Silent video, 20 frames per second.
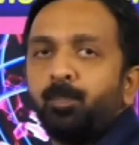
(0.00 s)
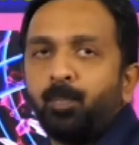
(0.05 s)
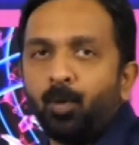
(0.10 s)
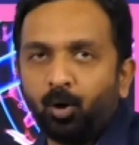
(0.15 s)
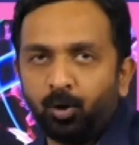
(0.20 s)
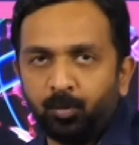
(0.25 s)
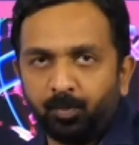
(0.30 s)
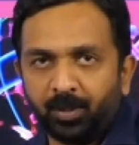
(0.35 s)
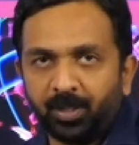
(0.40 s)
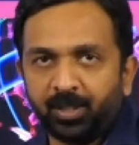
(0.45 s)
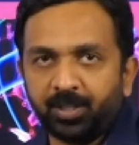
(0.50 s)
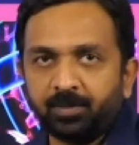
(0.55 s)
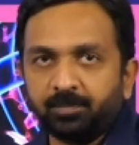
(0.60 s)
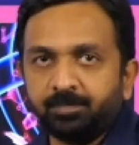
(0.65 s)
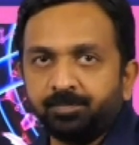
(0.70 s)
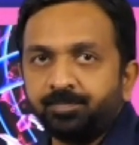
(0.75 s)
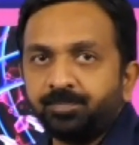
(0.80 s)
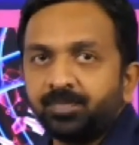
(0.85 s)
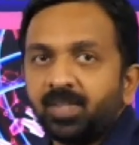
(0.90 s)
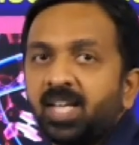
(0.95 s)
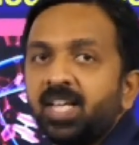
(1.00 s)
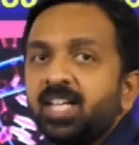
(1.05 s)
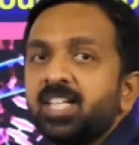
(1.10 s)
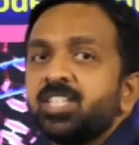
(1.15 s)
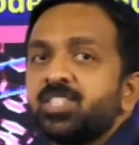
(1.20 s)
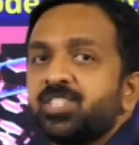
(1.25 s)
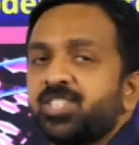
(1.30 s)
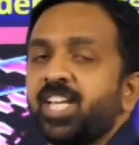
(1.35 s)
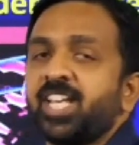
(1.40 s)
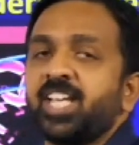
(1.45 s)
Paul Berg.
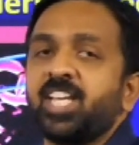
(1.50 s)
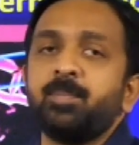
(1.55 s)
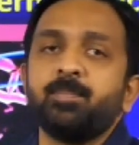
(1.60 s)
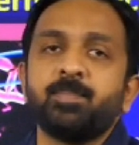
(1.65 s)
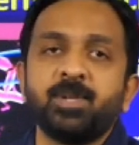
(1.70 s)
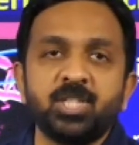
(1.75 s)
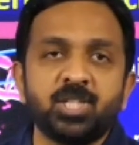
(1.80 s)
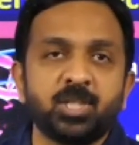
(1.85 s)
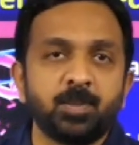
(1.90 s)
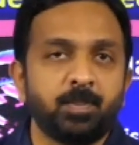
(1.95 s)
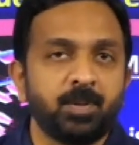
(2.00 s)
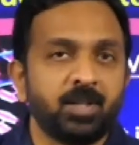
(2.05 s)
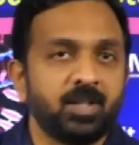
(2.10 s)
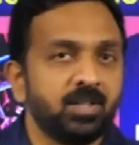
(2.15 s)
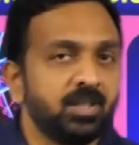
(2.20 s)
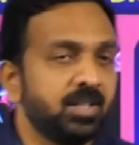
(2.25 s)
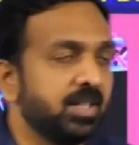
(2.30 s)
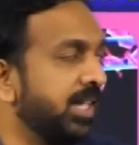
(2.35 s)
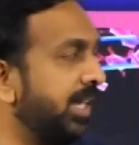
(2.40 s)
Second principle